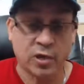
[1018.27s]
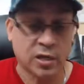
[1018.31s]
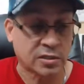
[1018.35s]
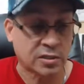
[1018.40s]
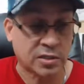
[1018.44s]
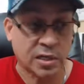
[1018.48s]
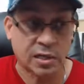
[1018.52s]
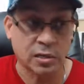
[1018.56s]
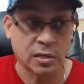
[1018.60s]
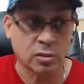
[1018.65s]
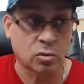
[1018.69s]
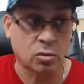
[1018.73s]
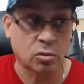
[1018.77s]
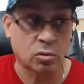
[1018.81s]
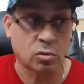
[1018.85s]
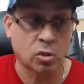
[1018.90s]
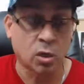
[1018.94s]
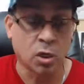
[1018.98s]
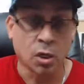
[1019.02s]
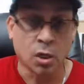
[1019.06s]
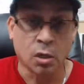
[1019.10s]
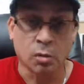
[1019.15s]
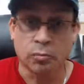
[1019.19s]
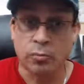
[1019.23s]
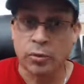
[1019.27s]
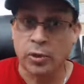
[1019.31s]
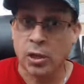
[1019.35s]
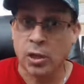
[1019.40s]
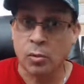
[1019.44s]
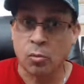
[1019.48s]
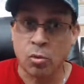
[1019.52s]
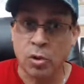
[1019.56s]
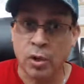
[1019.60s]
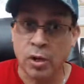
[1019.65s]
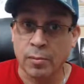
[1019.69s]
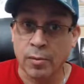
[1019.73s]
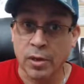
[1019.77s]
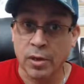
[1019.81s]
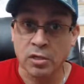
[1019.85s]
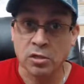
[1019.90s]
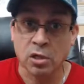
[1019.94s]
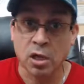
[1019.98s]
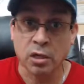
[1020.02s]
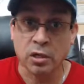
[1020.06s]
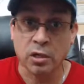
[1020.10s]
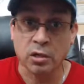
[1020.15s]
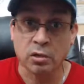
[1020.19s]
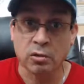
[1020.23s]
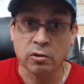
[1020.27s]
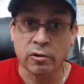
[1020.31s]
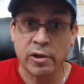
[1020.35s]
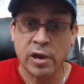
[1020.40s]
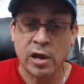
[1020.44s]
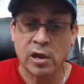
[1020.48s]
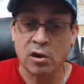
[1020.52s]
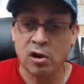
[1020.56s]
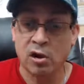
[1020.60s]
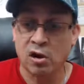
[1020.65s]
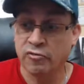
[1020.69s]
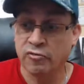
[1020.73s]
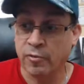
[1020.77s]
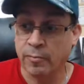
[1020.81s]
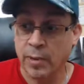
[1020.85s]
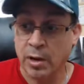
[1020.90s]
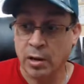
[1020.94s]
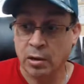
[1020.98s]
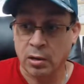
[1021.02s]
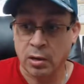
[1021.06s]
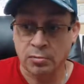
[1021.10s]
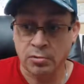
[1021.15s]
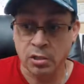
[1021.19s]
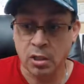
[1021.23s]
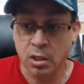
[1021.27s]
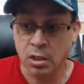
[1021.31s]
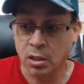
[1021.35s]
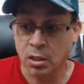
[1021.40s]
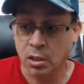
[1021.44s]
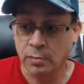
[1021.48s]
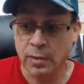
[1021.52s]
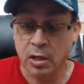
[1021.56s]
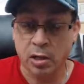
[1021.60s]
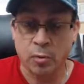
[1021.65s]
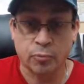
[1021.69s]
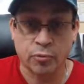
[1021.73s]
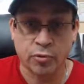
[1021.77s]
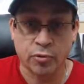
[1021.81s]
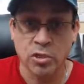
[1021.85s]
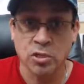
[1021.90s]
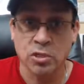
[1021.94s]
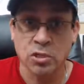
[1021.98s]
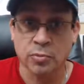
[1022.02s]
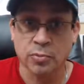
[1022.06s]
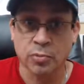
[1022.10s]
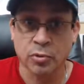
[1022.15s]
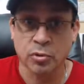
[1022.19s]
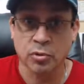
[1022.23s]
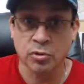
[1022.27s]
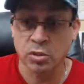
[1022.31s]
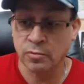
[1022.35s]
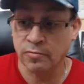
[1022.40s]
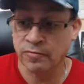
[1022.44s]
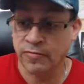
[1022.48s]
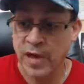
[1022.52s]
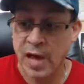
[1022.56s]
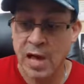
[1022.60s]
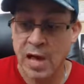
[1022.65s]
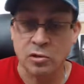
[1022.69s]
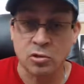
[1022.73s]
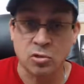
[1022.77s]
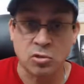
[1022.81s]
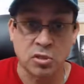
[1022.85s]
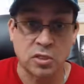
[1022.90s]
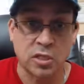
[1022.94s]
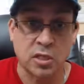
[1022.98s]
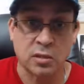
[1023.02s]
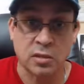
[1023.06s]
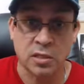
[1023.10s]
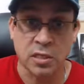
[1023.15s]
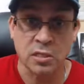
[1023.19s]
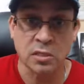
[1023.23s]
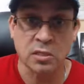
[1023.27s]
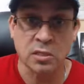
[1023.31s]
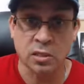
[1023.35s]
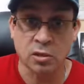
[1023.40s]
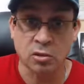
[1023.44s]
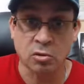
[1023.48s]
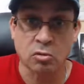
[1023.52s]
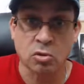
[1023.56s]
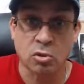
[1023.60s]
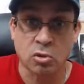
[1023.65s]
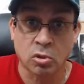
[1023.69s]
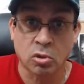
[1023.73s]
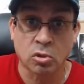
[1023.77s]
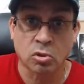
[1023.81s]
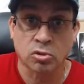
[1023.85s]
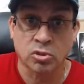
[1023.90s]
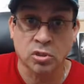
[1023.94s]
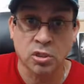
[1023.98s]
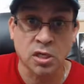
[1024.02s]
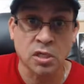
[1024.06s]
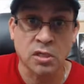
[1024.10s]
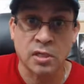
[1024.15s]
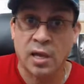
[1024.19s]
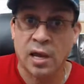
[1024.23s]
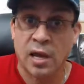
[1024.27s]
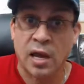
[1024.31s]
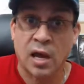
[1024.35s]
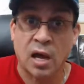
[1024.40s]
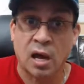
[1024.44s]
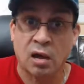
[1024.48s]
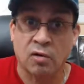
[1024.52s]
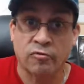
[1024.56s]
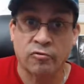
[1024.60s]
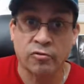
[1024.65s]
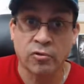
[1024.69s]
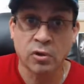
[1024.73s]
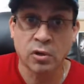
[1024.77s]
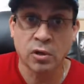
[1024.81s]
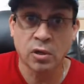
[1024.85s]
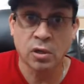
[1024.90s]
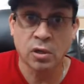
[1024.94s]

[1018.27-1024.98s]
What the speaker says: Yes, I do. But what am I talking her head off about? I'm talking about principles and values that these little girls need to have.